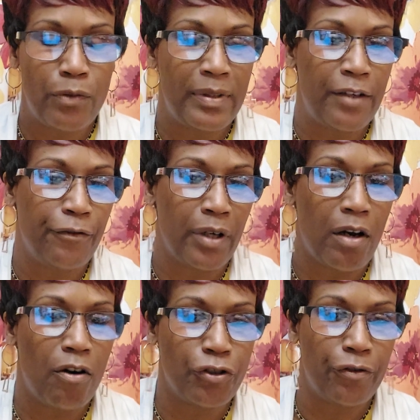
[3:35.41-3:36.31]
with different
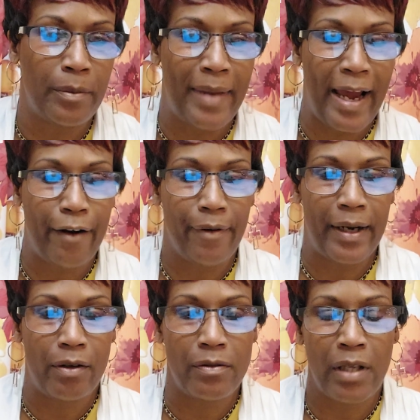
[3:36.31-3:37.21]
cultural
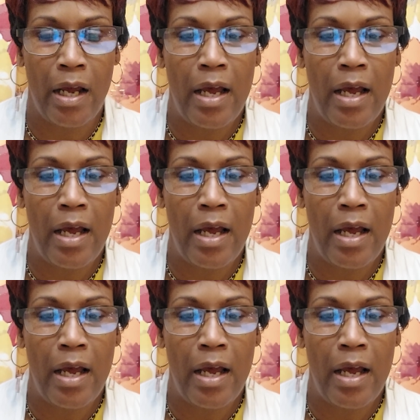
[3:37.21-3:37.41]
backgrounds.